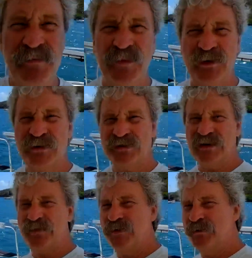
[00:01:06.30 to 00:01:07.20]
looks
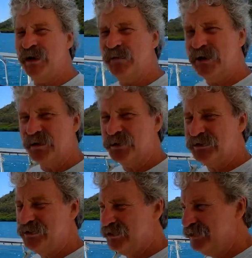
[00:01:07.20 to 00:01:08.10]
like we may be able
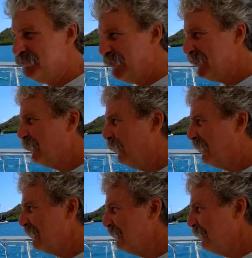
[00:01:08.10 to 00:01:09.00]
to make
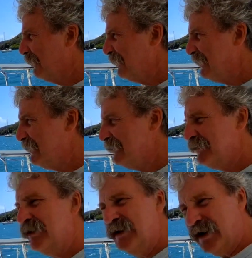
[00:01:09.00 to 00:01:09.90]
water when we need to.
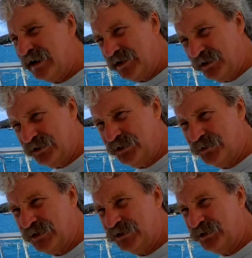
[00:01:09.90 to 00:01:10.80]
I can also
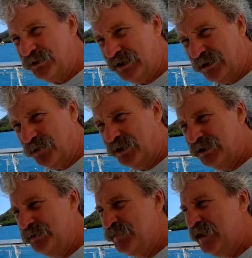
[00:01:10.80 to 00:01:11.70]
run ashore and get water.
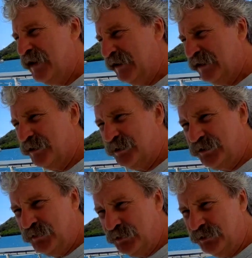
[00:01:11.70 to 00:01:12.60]
And the other was
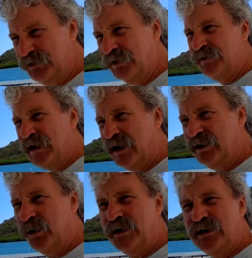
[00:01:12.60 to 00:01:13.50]
food. And
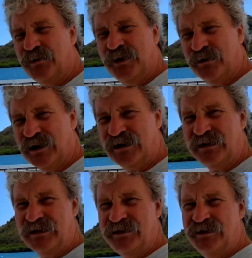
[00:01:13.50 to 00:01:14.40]
knowing that we were
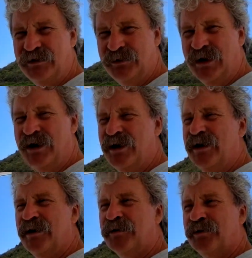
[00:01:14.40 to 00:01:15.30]
likely to
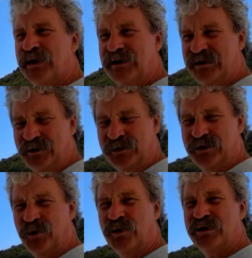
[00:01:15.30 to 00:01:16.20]
run into a
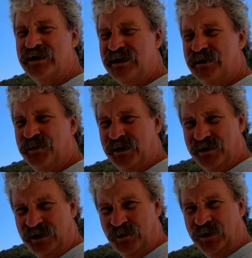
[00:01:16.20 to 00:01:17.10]
quarantine
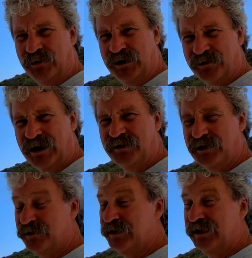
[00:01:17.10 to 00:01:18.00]
period when we arrived in
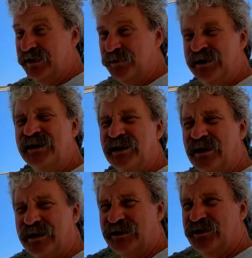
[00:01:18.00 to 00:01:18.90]
Grenada, we did a
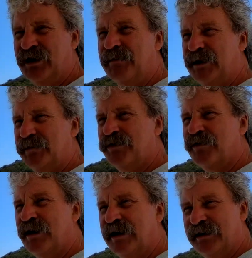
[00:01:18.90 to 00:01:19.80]
lot of shopping
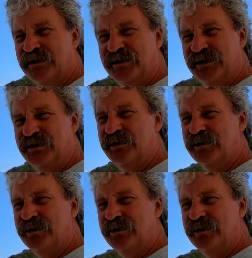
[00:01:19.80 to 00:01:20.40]
prior to